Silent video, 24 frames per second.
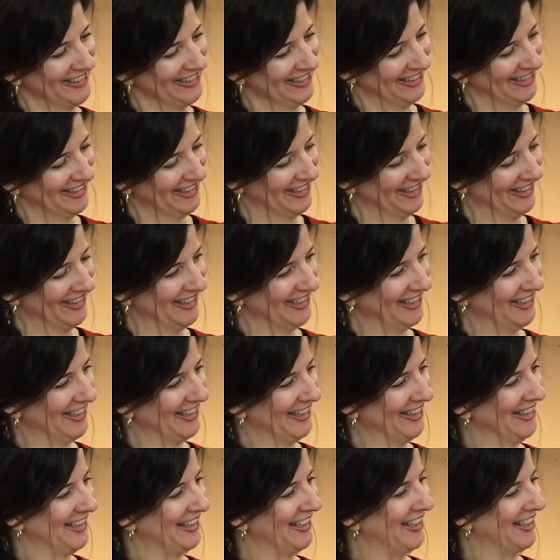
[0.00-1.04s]

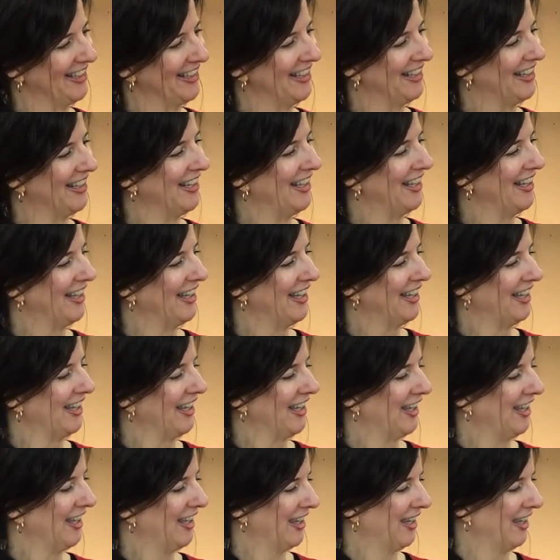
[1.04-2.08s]

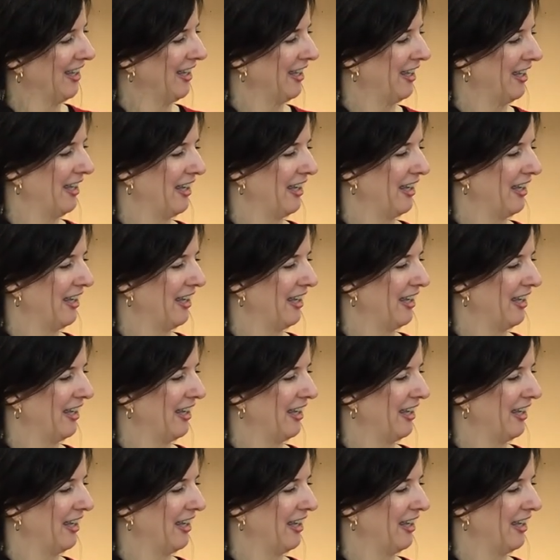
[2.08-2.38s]
(silence)